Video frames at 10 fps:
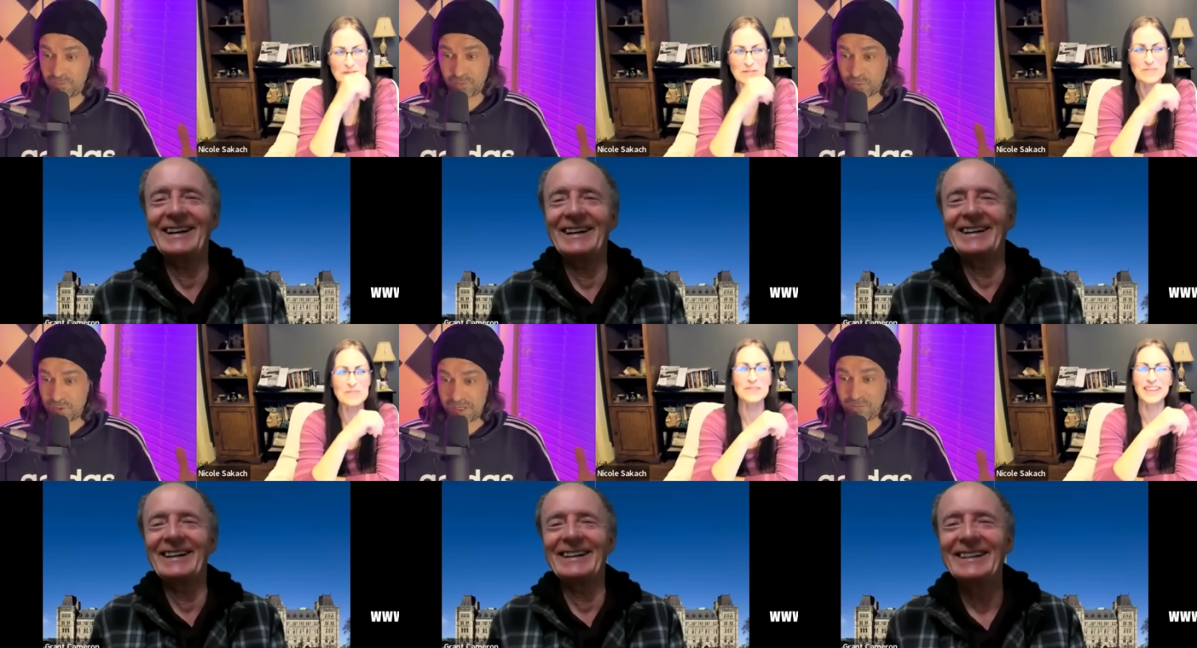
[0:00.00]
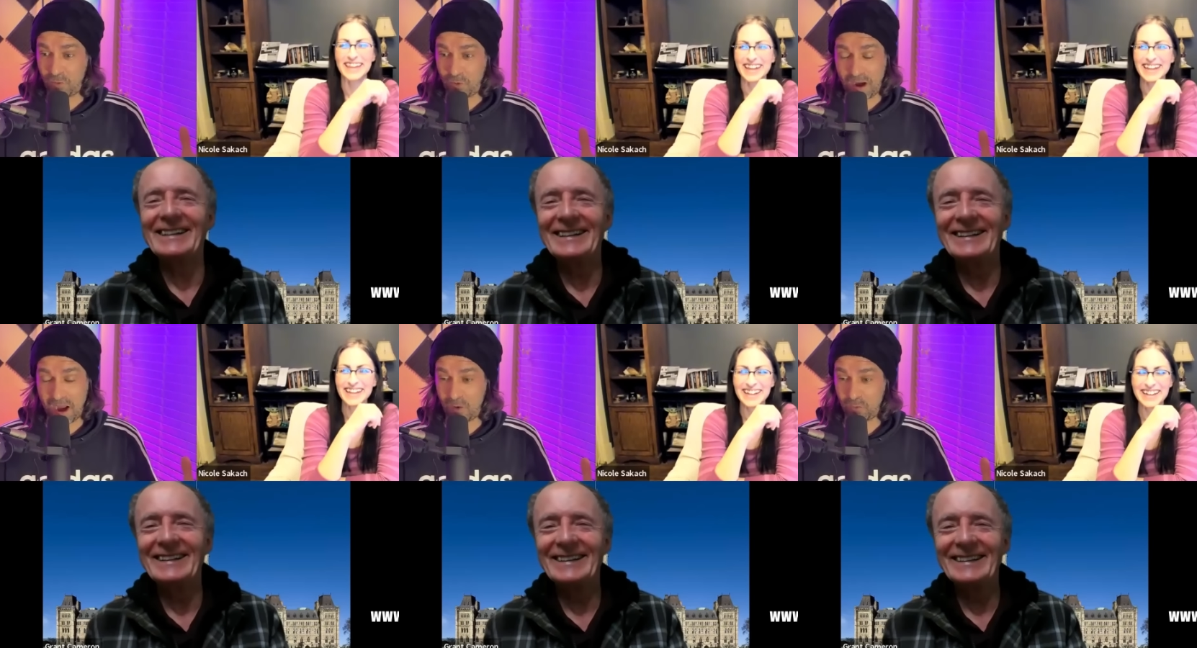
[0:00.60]
Speaker 1: three, four
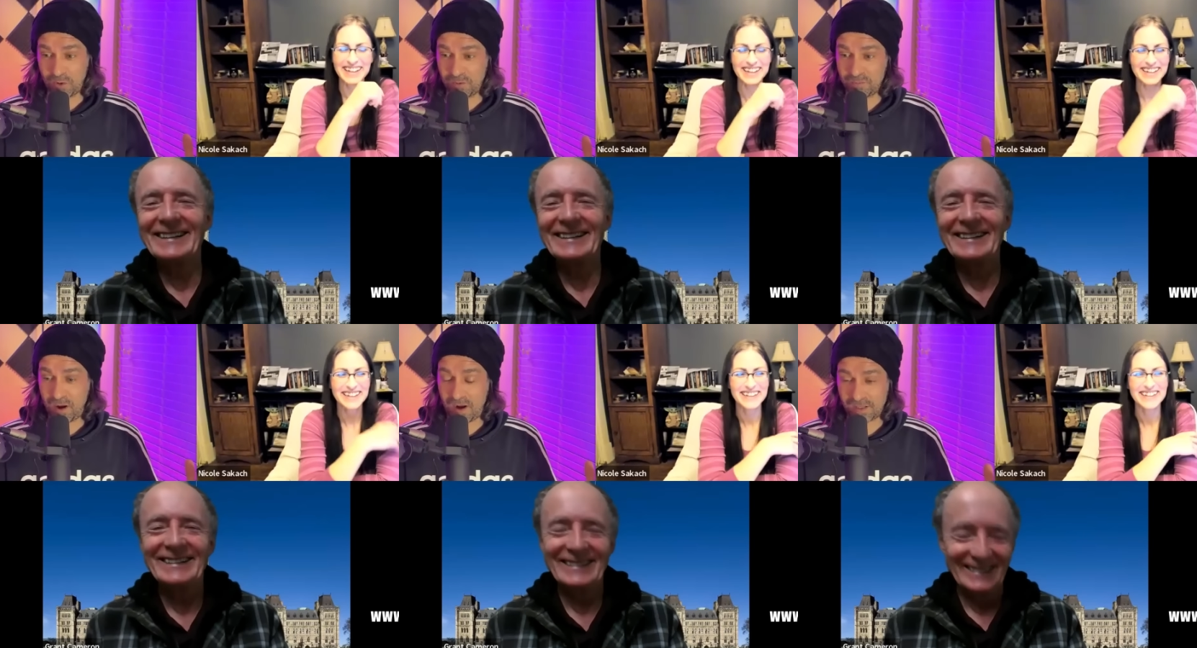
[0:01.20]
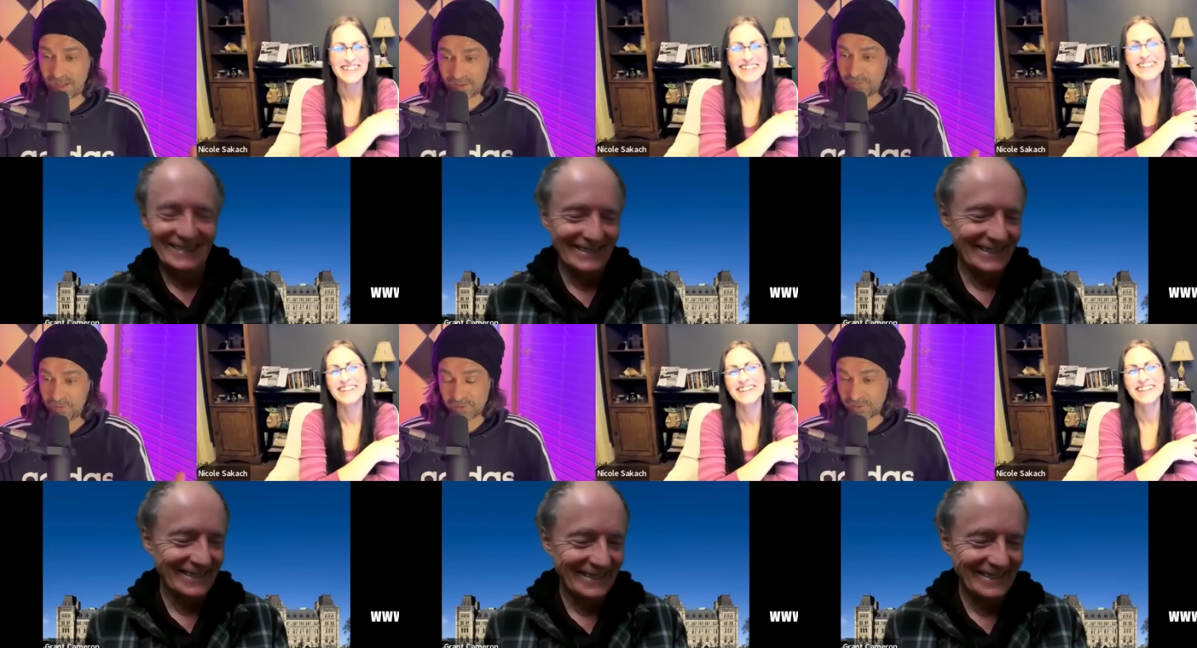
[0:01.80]
hour podcast. I
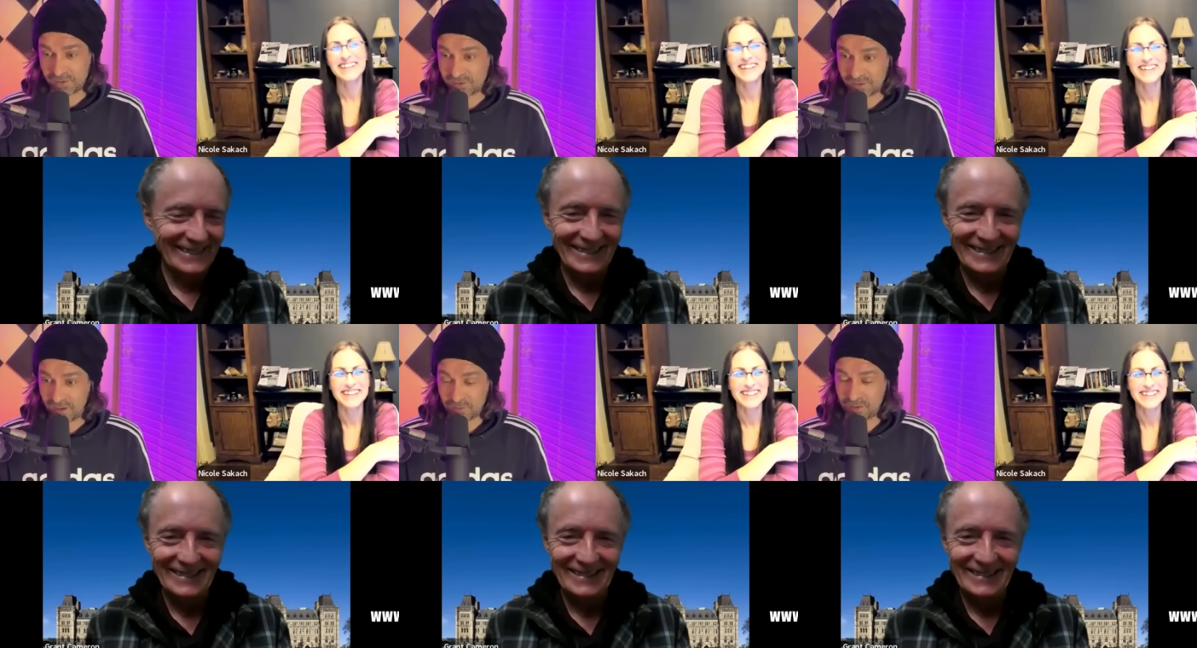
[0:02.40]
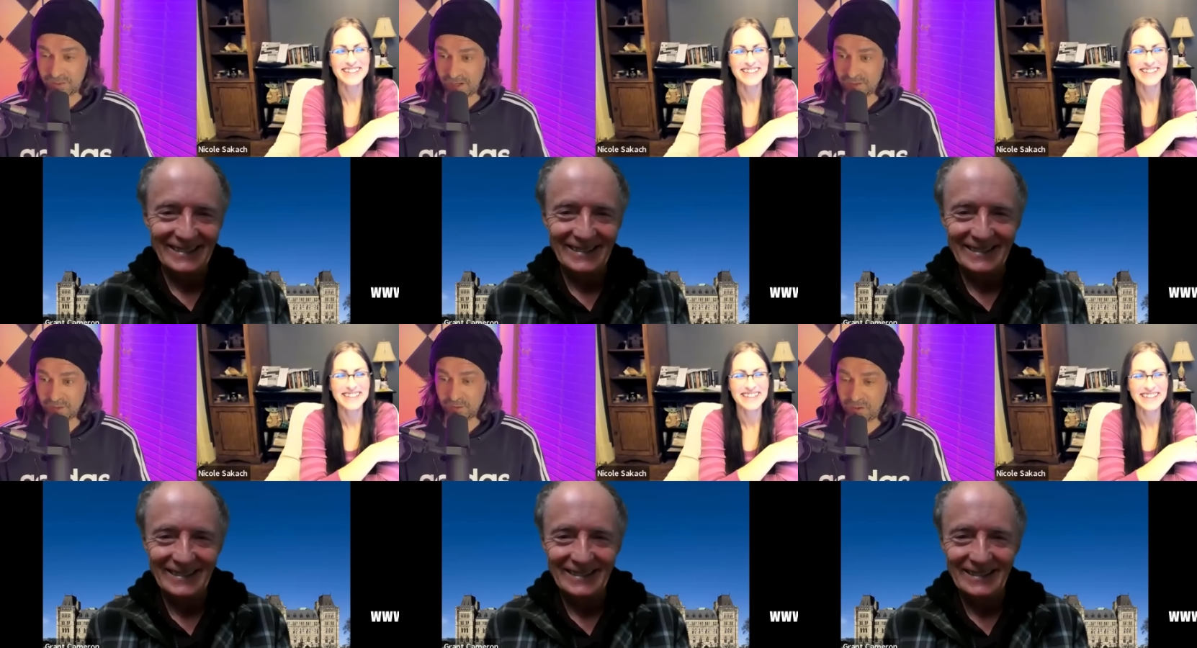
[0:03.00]
love listening to you. I really, I
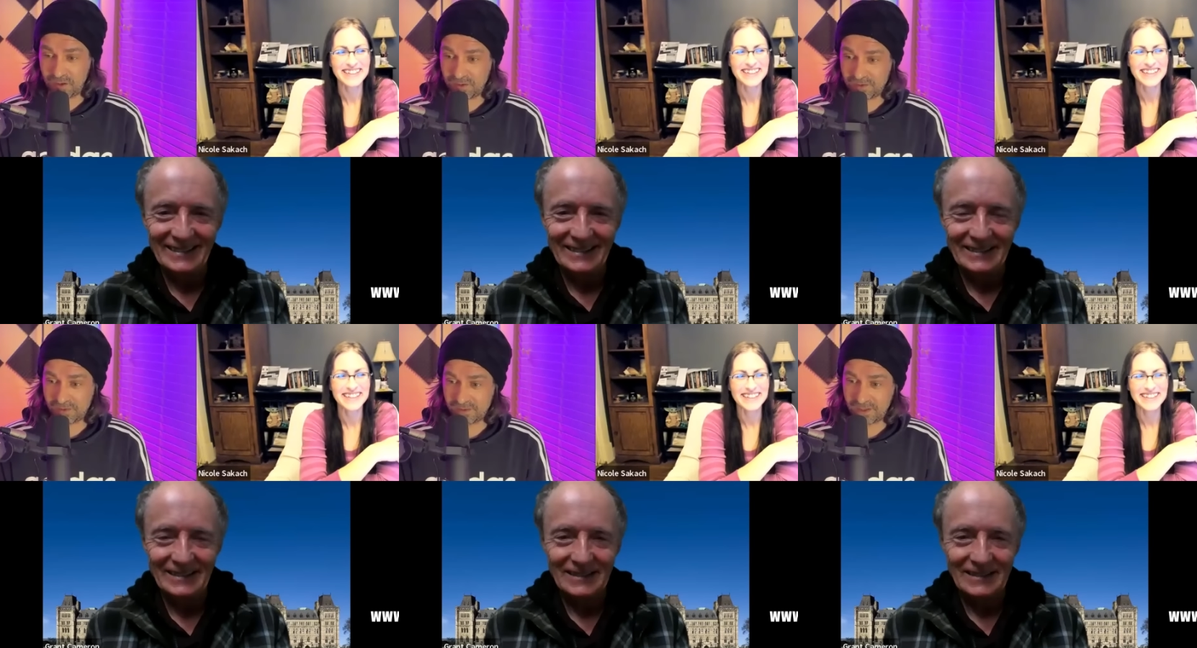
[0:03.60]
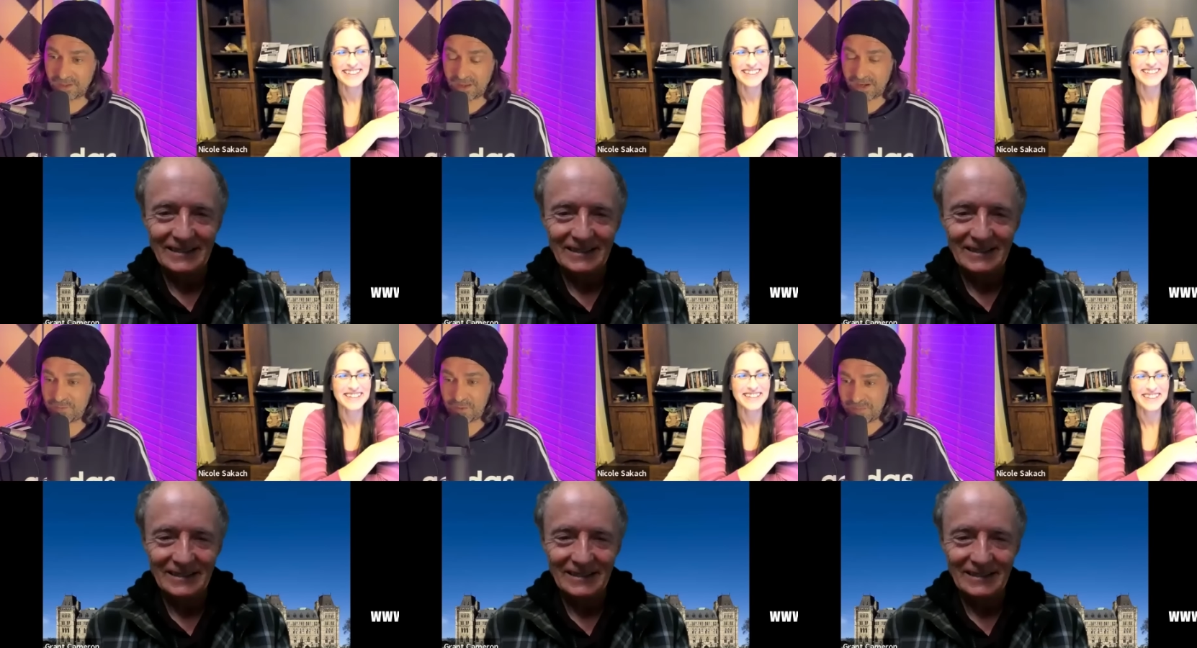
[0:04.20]
do. Uh, you, you, got a lot
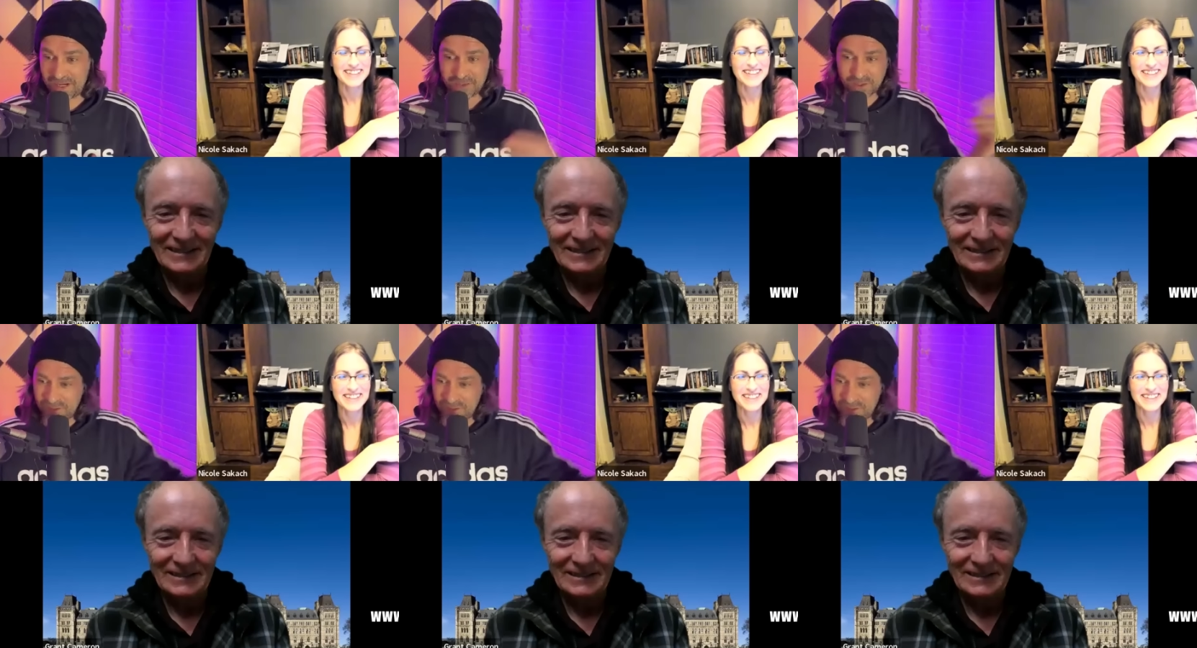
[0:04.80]
of information.